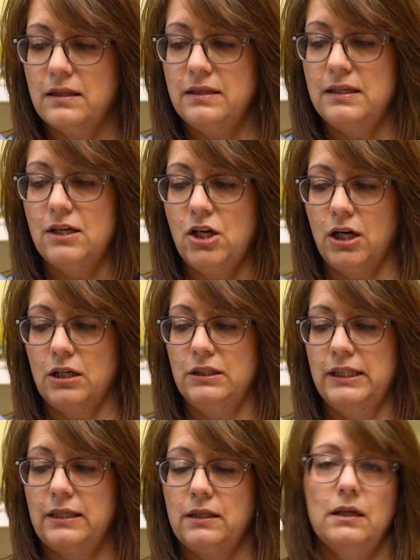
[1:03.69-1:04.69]
the
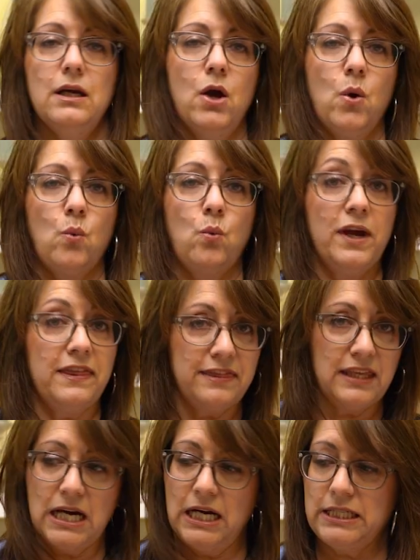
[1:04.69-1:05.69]
garlic with
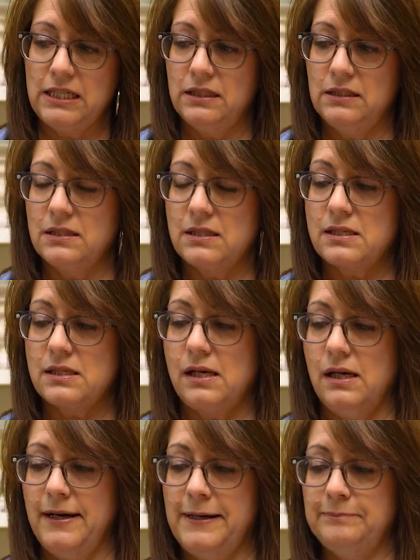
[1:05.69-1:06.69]
the onions
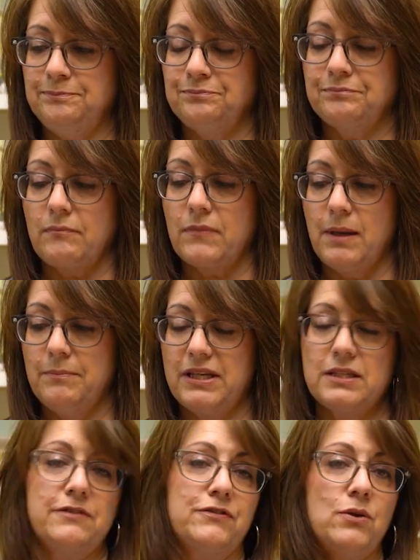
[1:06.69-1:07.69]

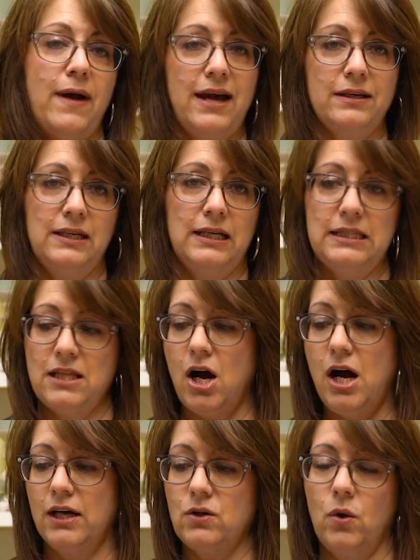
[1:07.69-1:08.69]
because if you add it in the
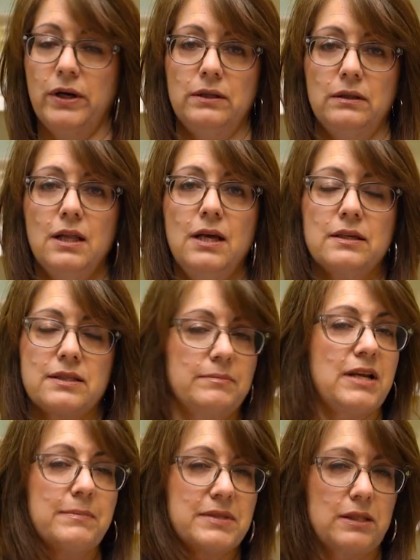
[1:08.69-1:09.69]
hot oil,
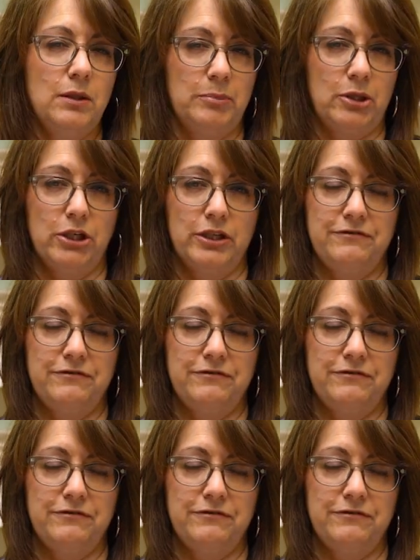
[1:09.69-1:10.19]
sometimes it'll burn